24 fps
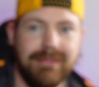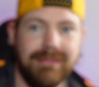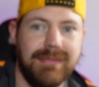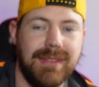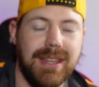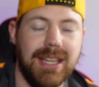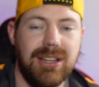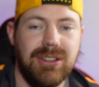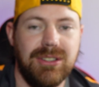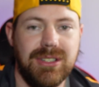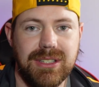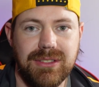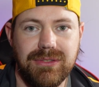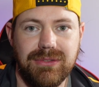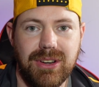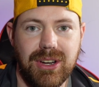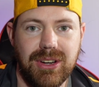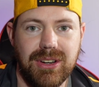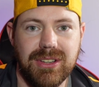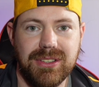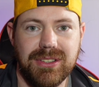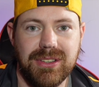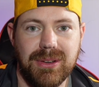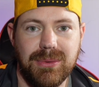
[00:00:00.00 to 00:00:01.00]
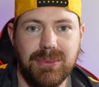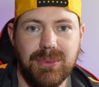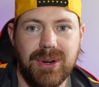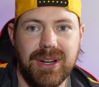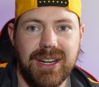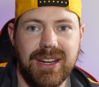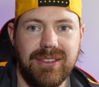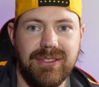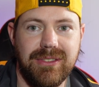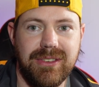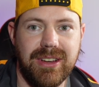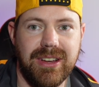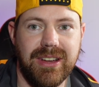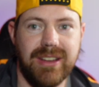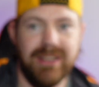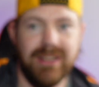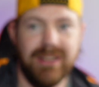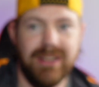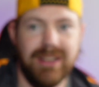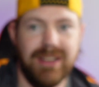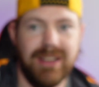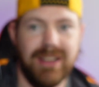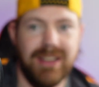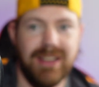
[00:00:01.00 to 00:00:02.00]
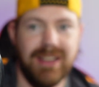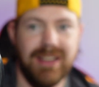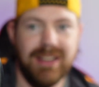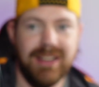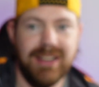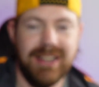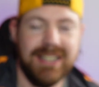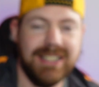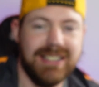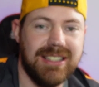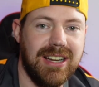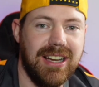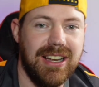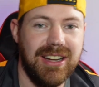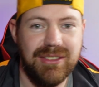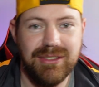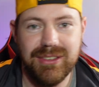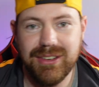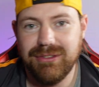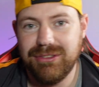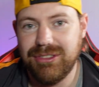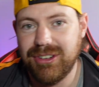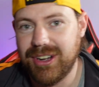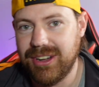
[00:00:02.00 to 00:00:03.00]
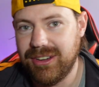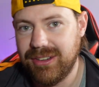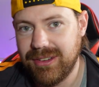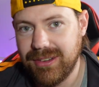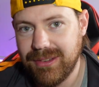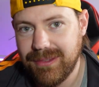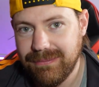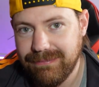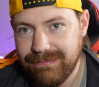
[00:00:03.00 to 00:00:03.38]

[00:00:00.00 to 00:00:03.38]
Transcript: It'll just focus on whatever is kind of in front,